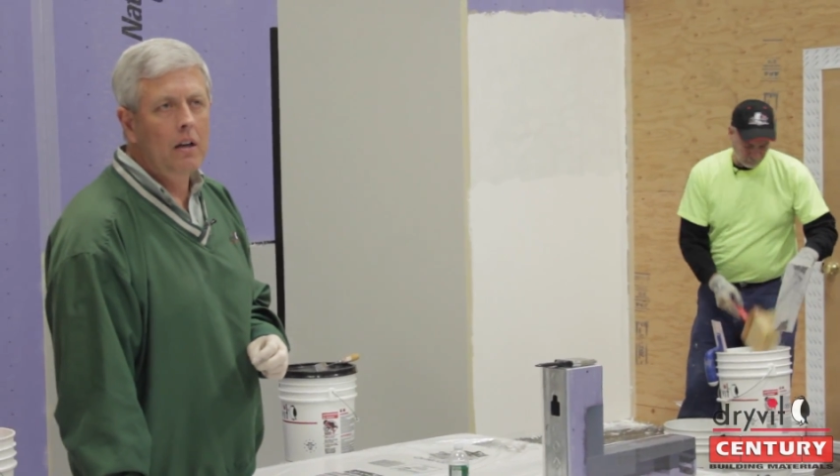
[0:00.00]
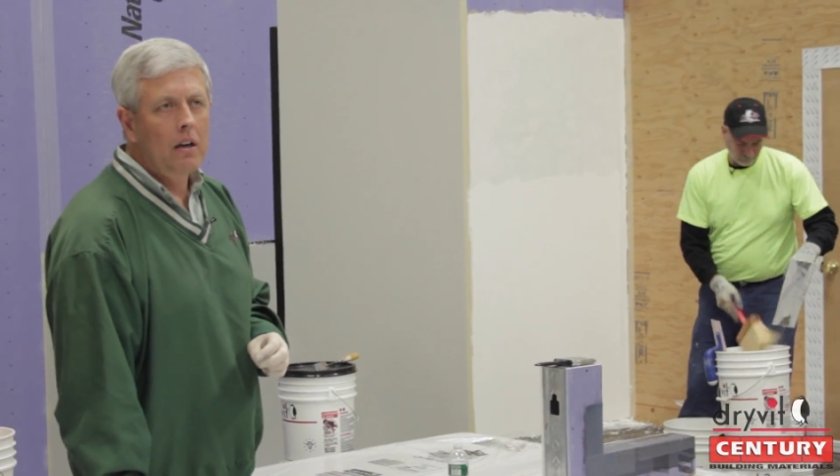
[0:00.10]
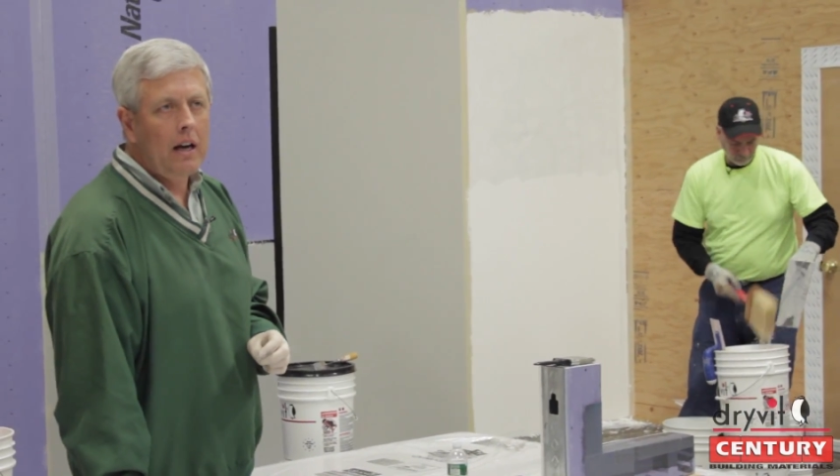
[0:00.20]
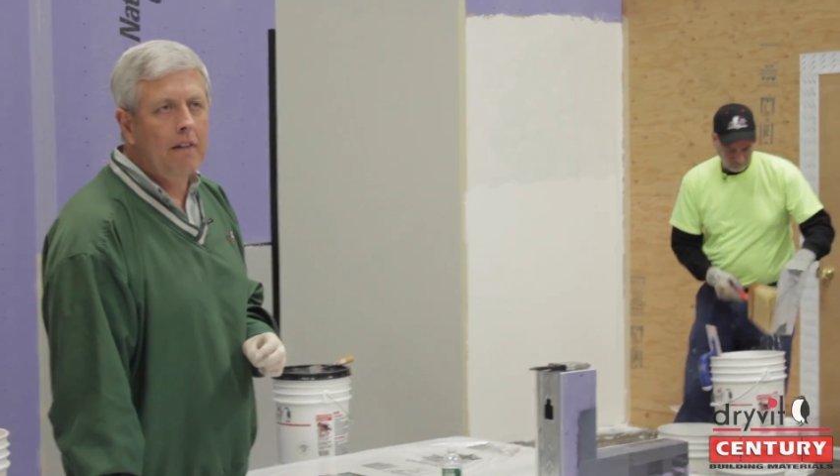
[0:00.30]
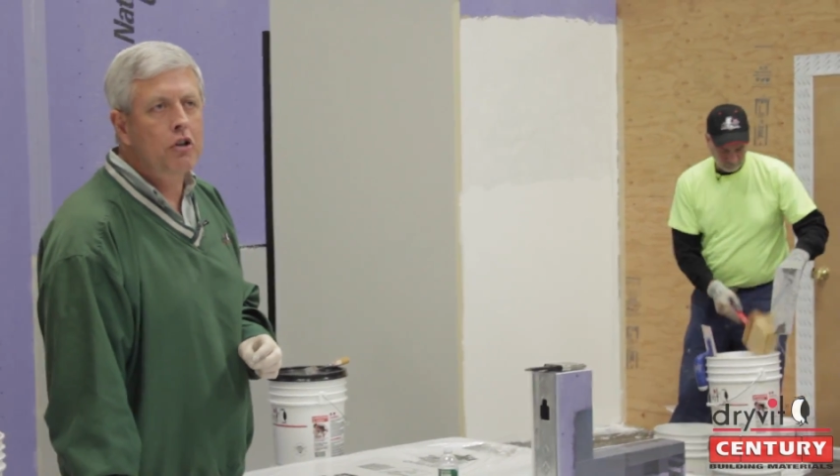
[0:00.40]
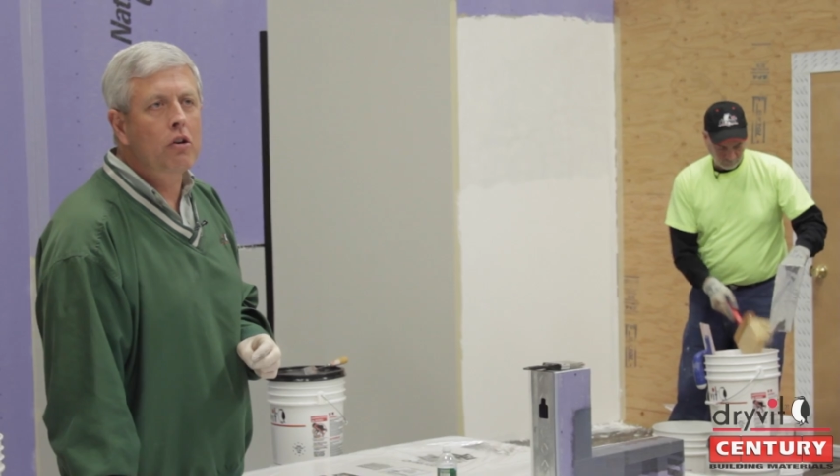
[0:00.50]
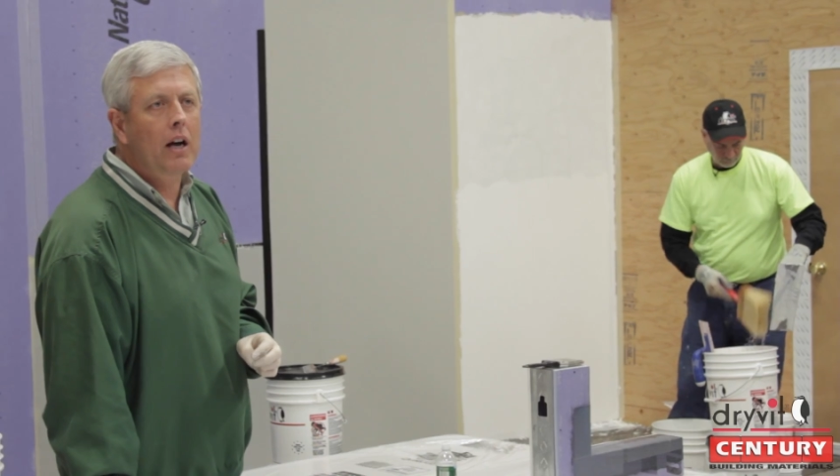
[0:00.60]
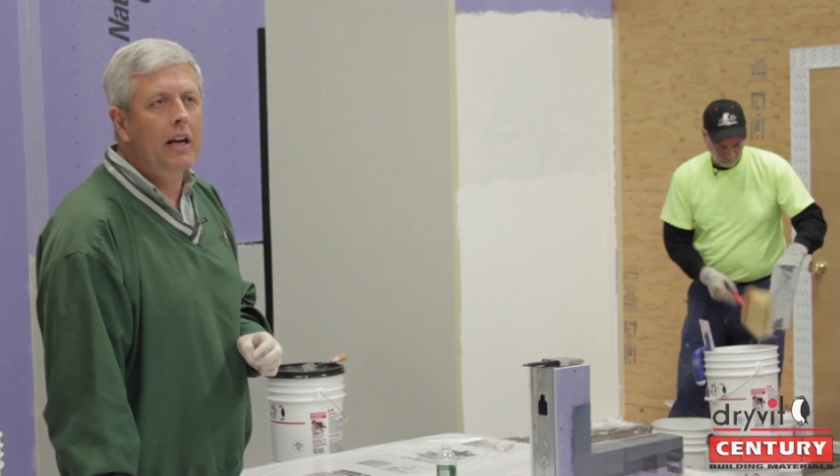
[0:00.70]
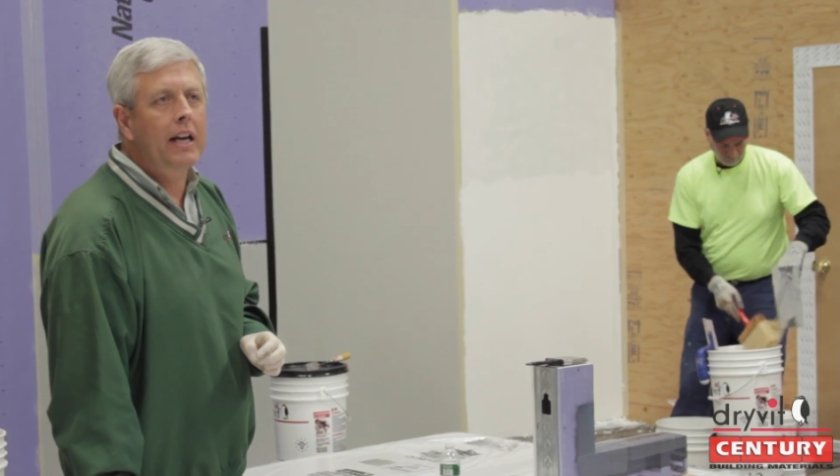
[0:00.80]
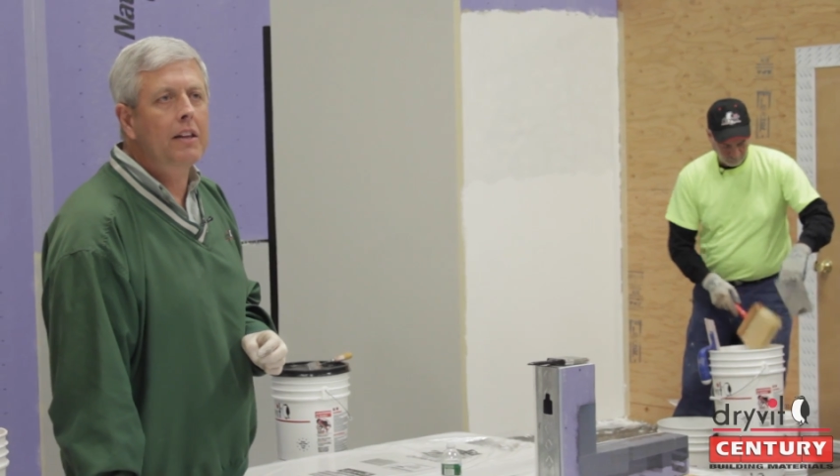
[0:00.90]
After you
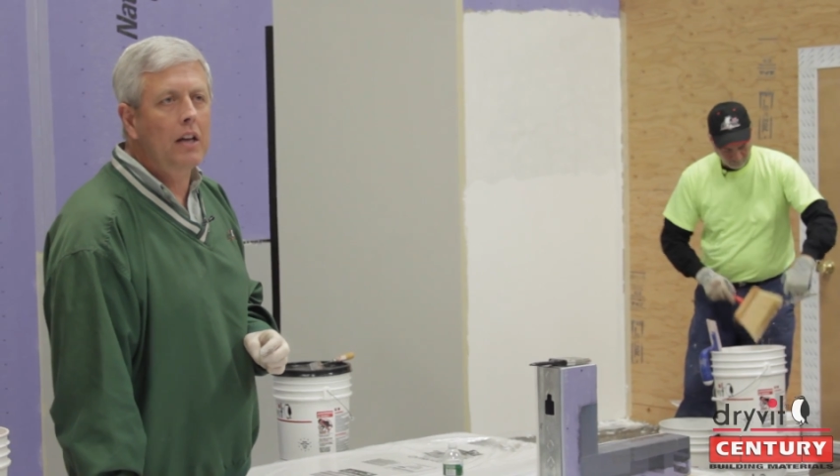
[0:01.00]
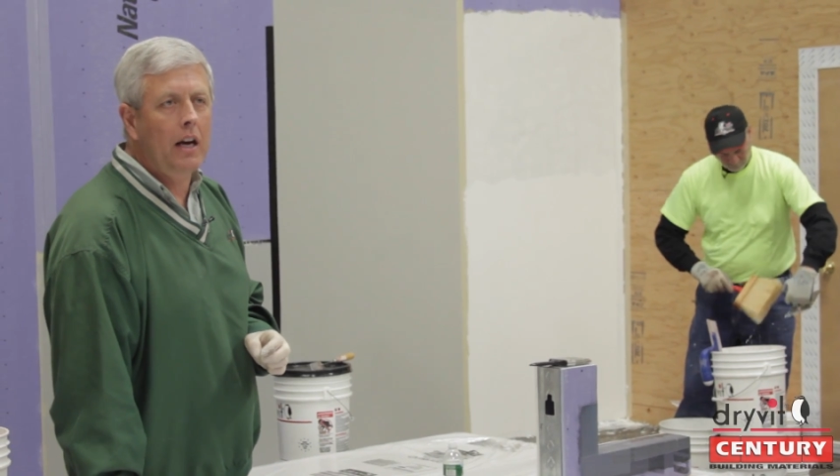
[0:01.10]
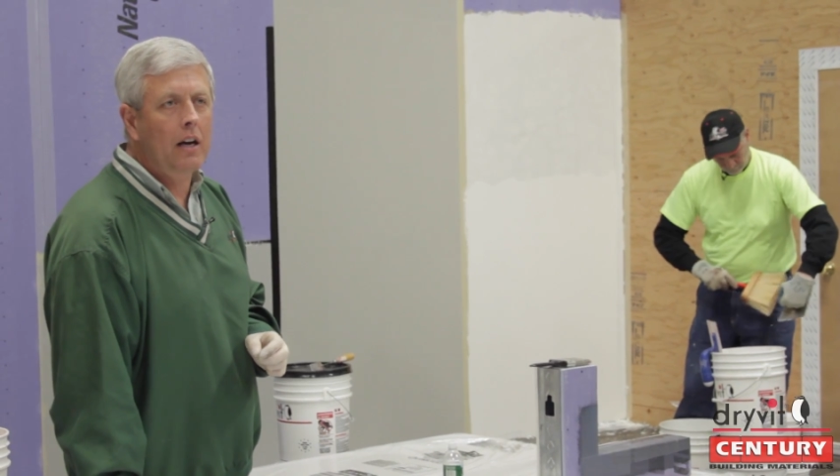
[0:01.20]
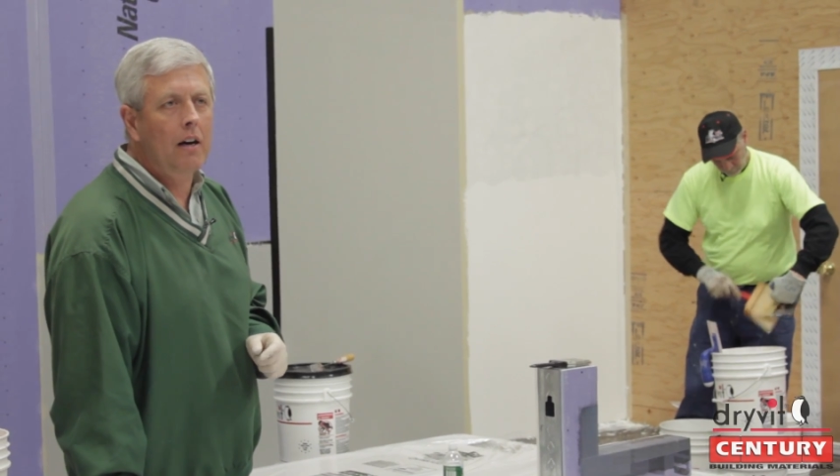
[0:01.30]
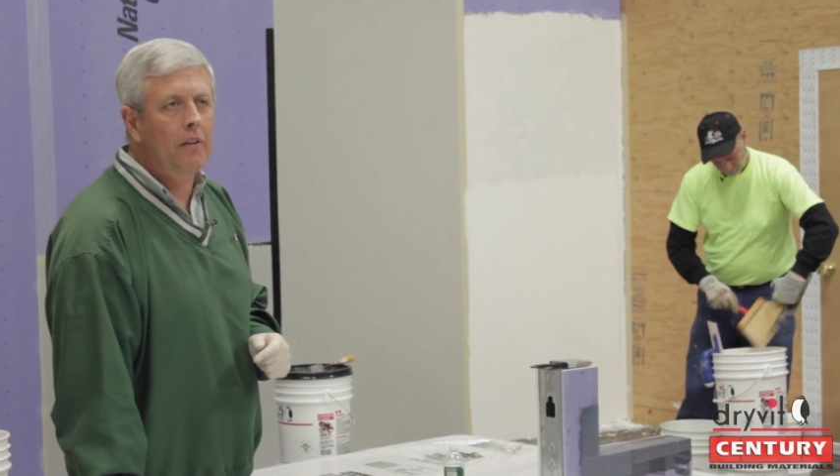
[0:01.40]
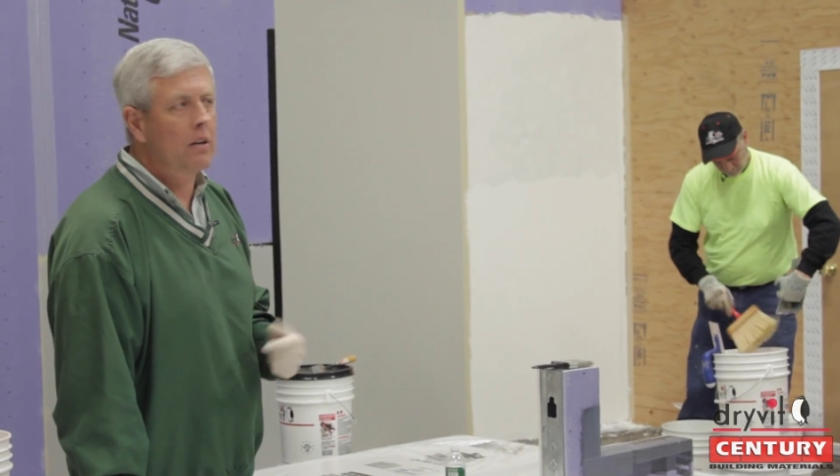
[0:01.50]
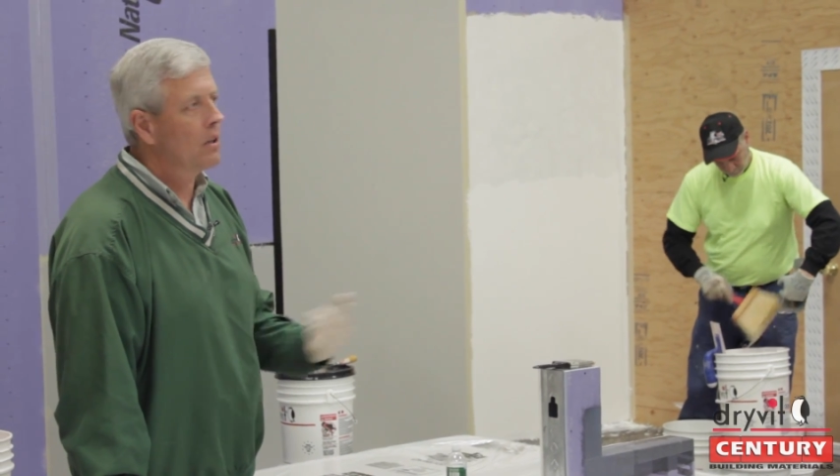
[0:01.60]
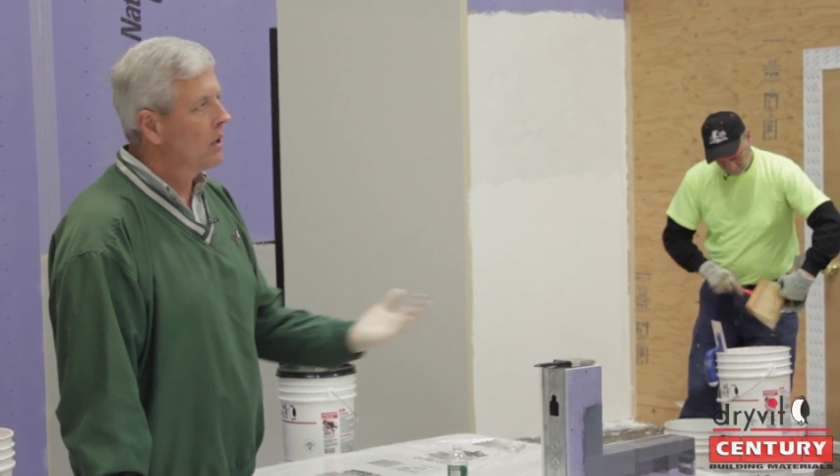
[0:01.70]
kind of get the hang of it,